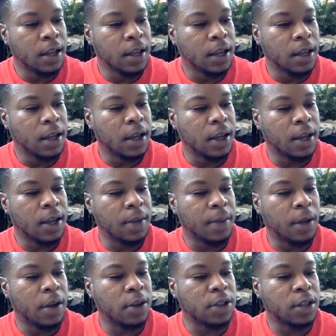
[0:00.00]

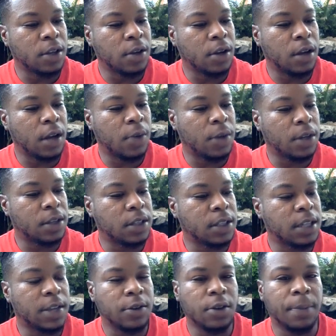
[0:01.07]
Also, I wanted to
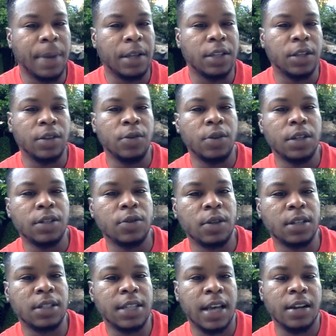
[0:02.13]
tell you about the units on the
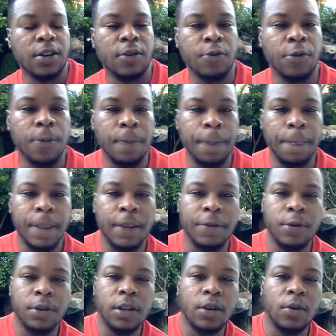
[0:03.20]
side of the group. If
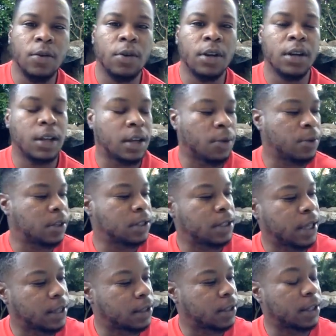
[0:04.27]
you look on, the
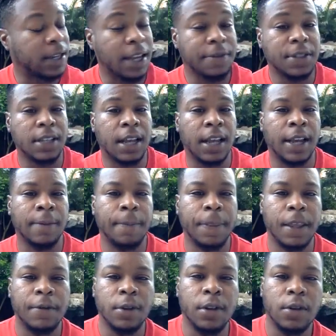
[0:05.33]
left side,
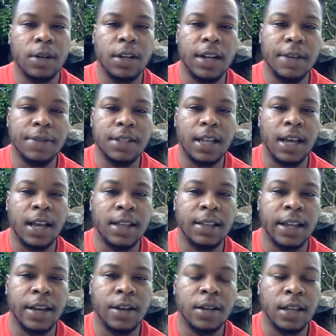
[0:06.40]
if you look on the left side,
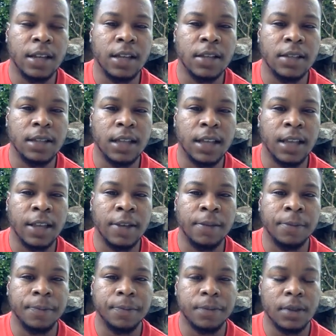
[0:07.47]
there is a
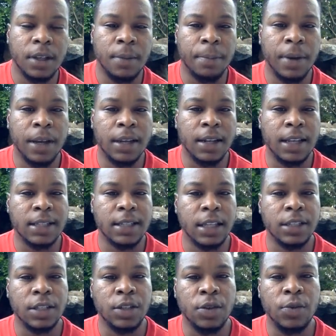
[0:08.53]
button that
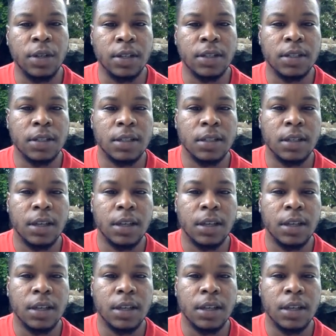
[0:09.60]
says units.